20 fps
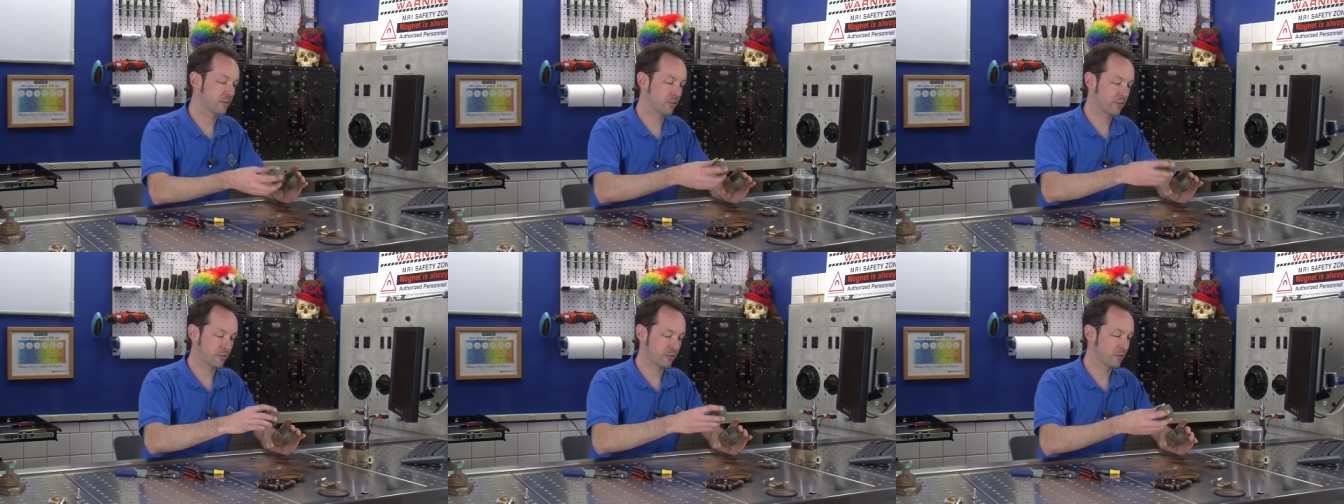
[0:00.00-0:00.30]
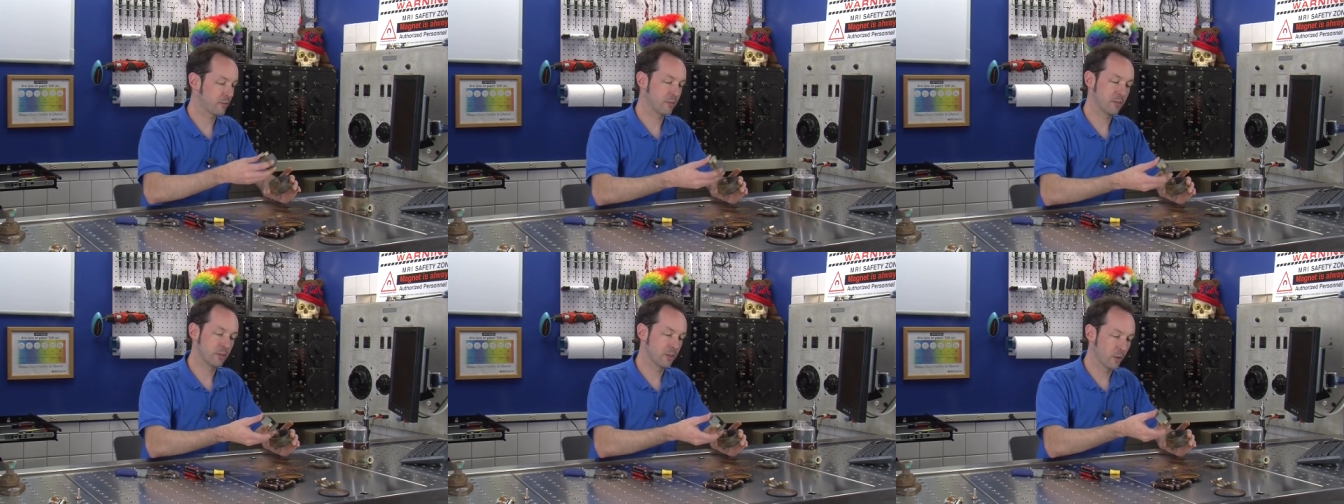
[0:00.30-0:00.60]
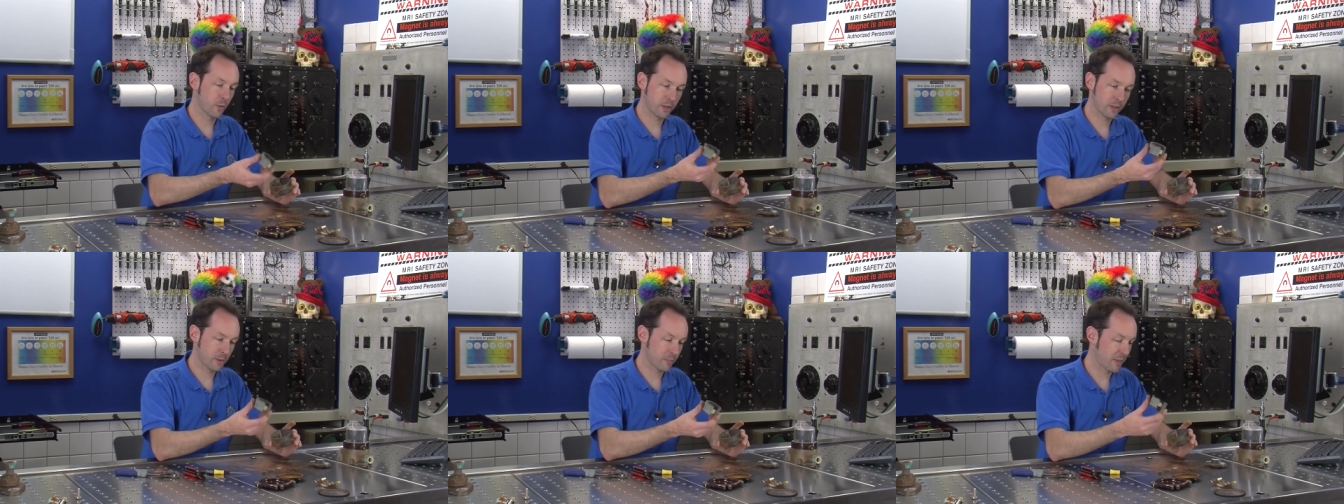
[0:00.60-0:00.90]
just
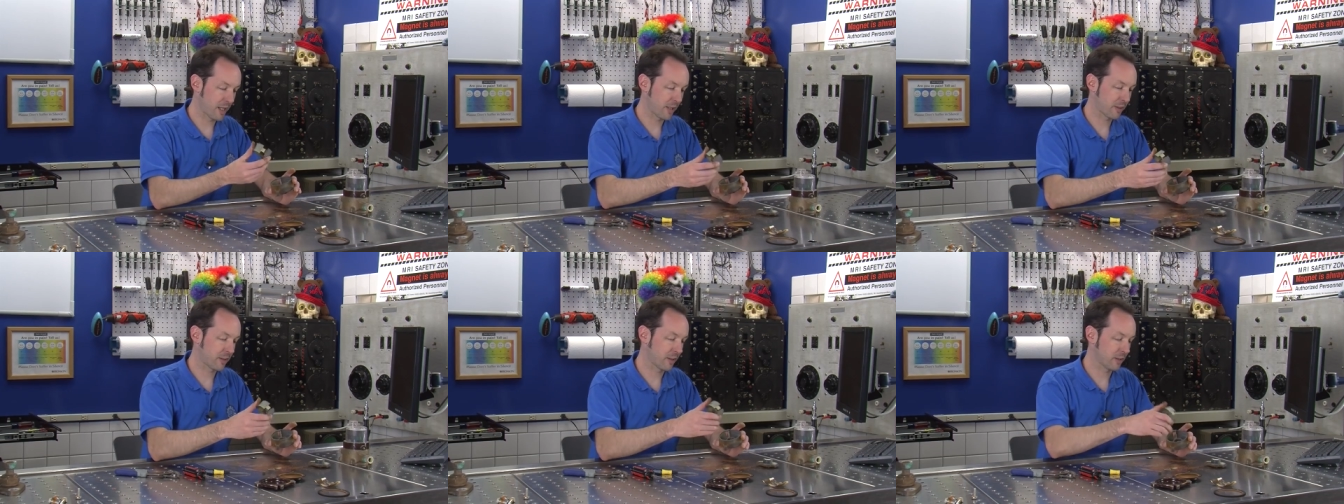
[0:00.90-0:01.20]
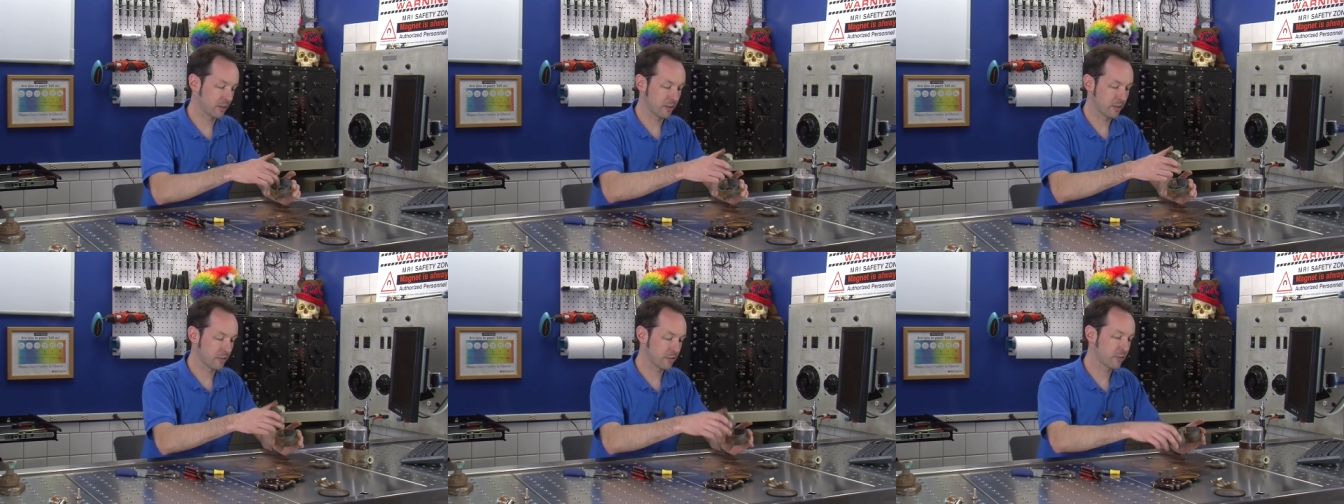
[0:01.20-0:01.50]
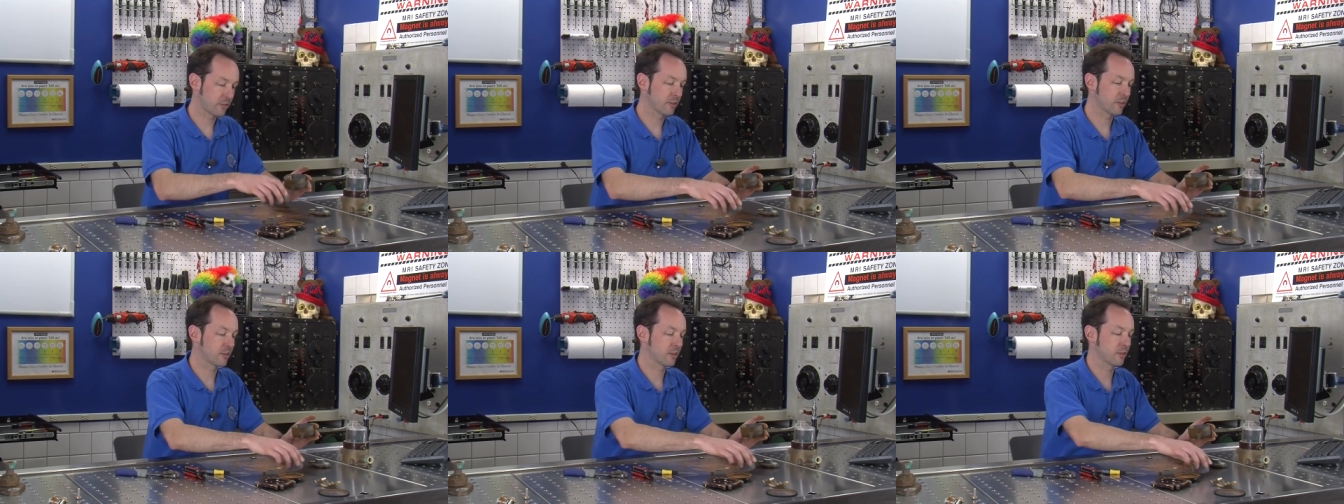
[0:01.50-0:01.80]
knowing the math on
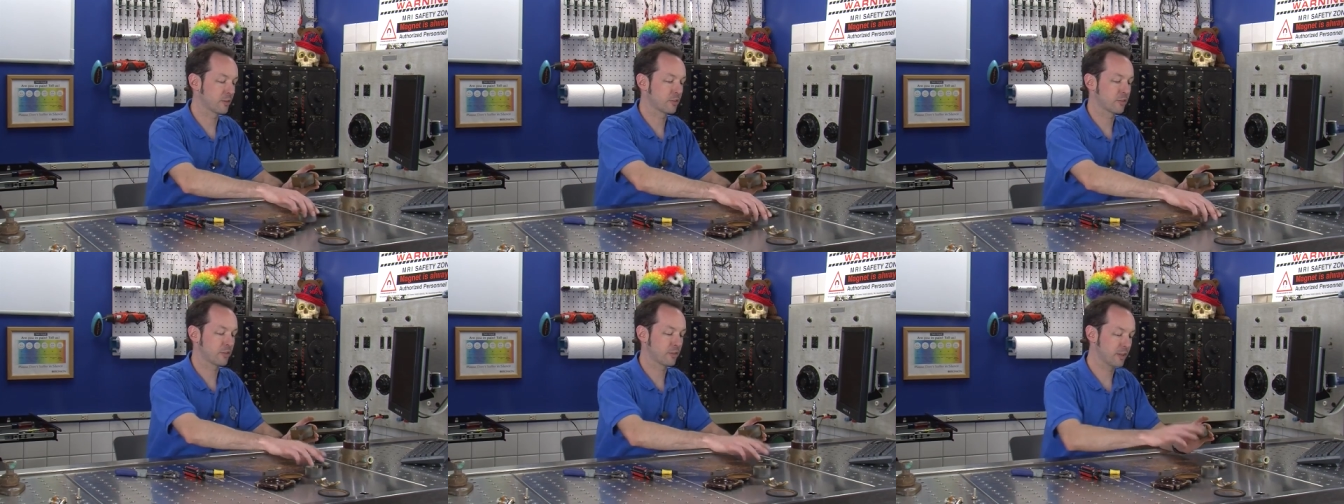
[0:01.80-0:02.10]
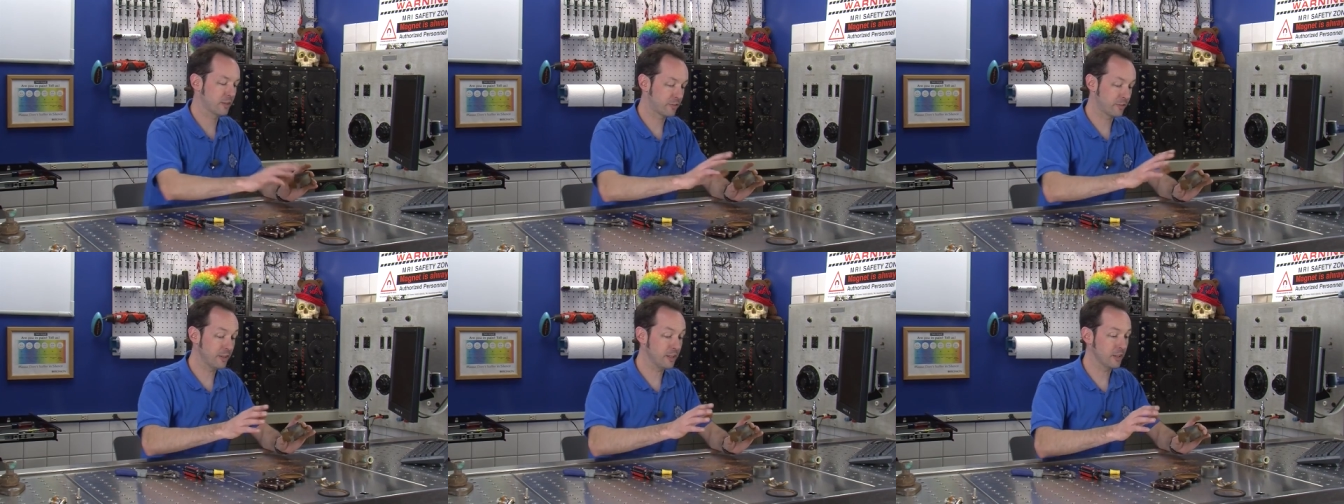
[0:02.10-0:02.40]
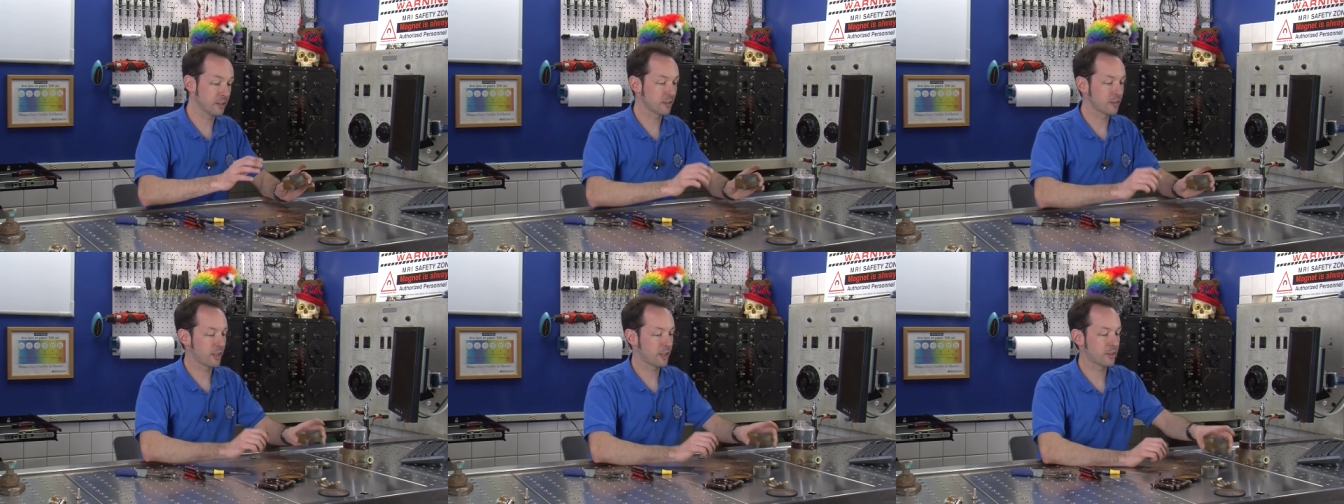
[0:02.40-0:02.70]
this, and it's
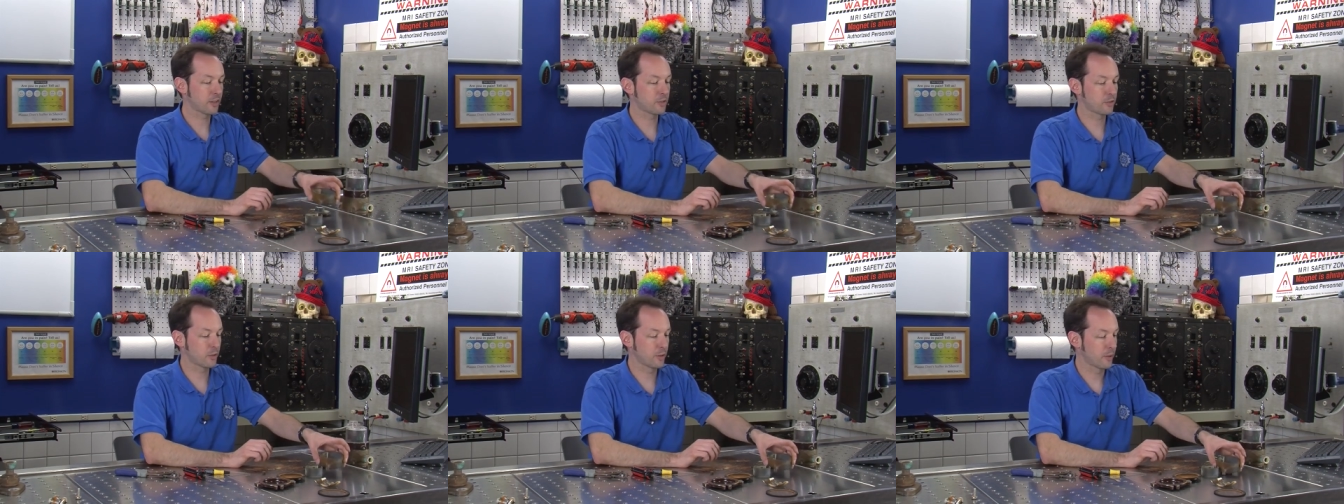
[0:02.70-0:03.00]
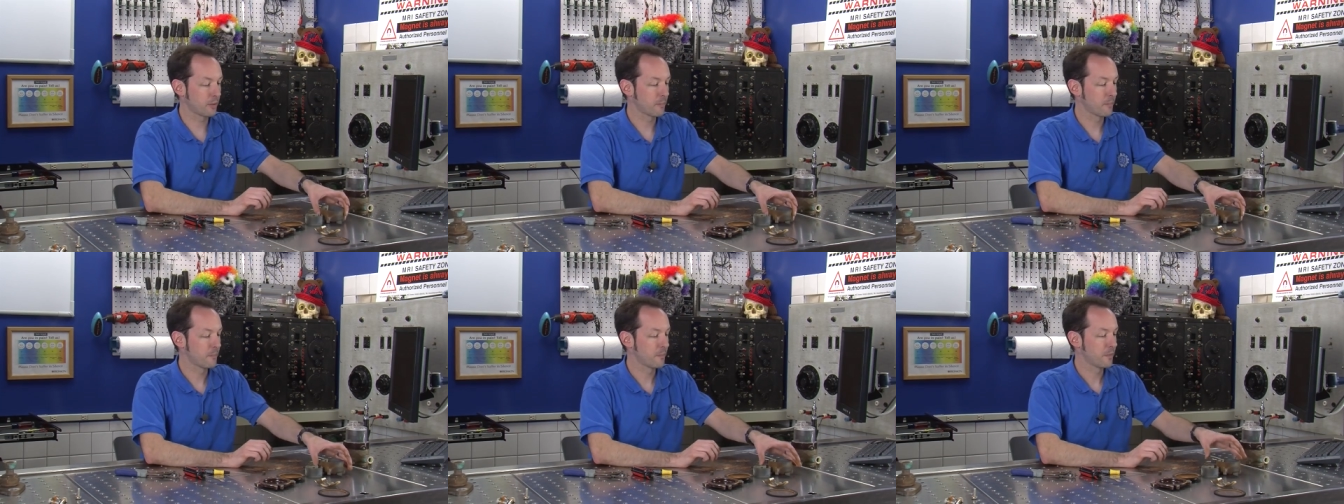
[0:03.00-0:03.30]
neat how they do it.